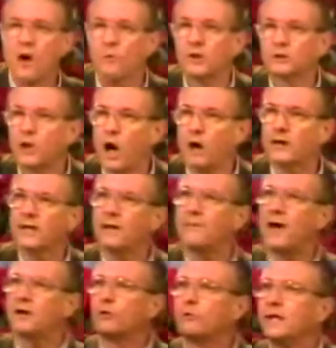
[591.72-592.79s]
we're talking
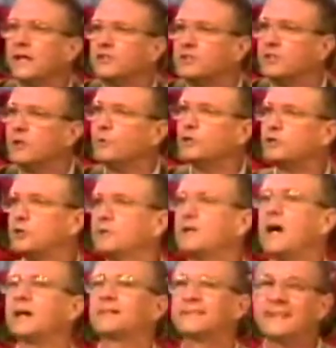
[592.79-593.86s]
about a region in which you and
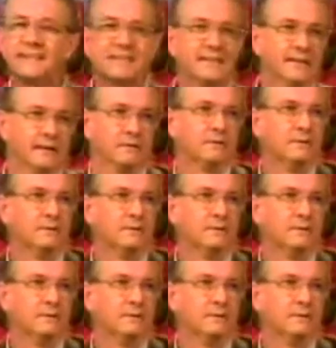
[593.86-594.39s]
I exist in.